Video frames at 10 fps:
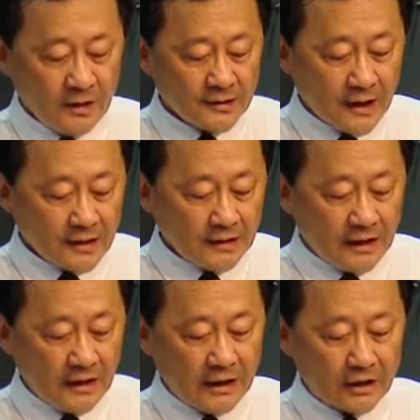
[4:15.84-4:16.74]

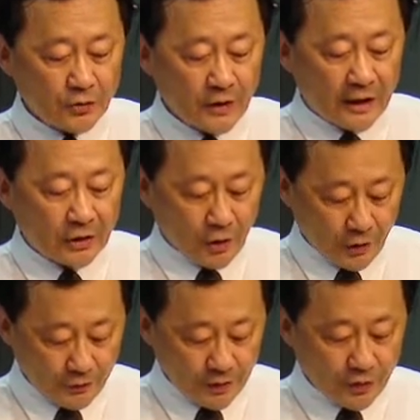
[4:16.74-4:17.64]
Secondly is to
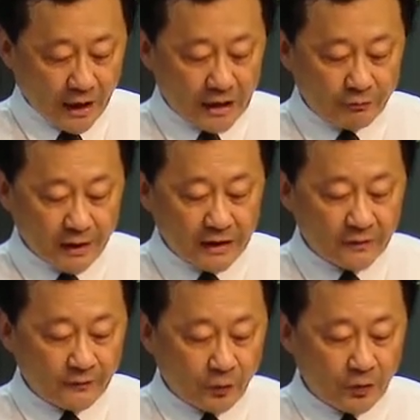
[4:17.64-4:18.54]
encourage a greater
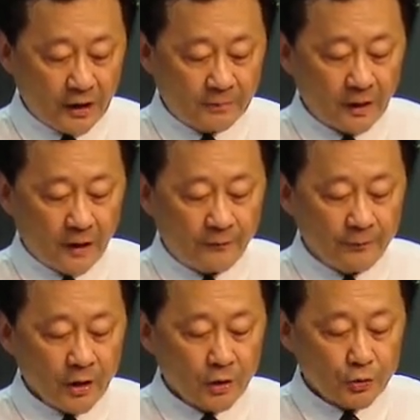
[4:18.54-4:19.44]
volume of
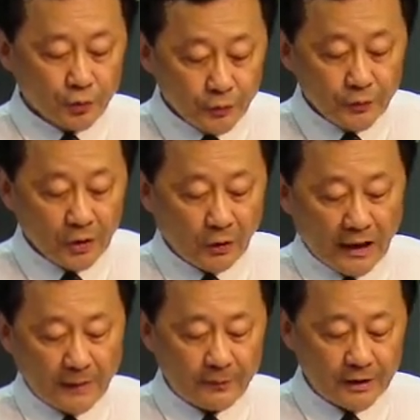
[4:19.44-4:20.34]
true
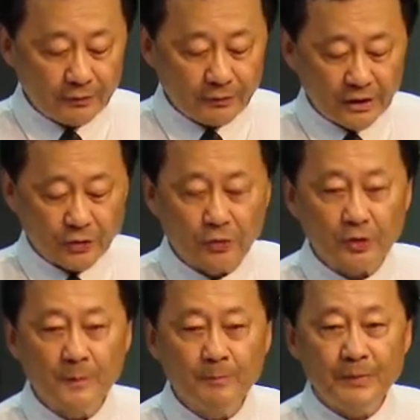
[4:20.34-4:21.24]
collaborative
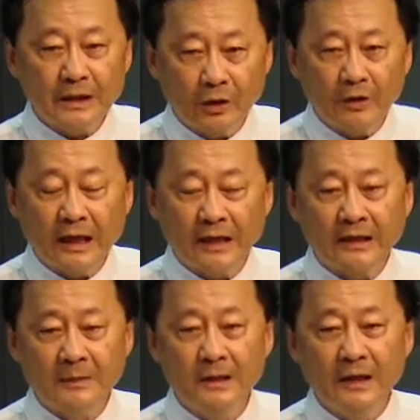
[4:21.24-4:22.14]
research beyond
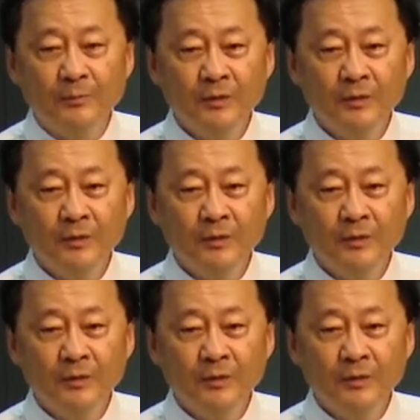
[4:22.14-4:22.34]
academia.